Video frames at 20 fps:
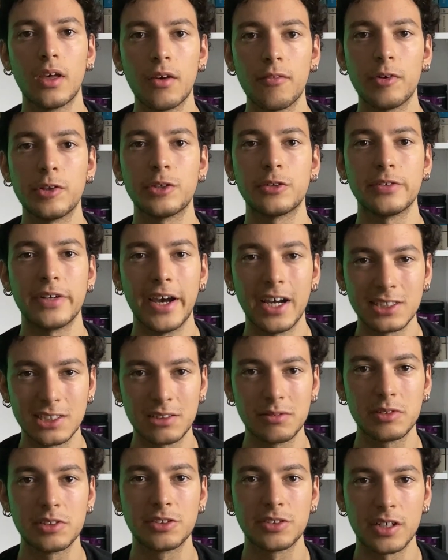When you're
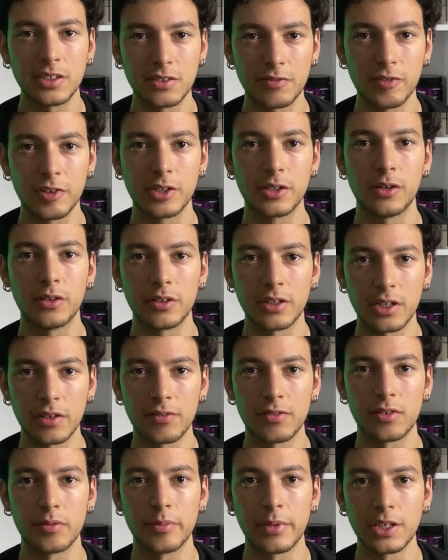actively trying to recall that
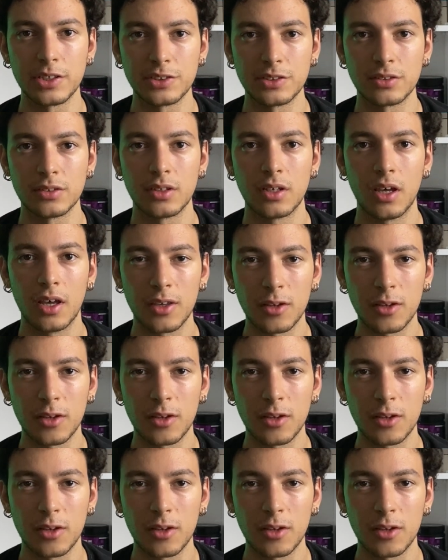information,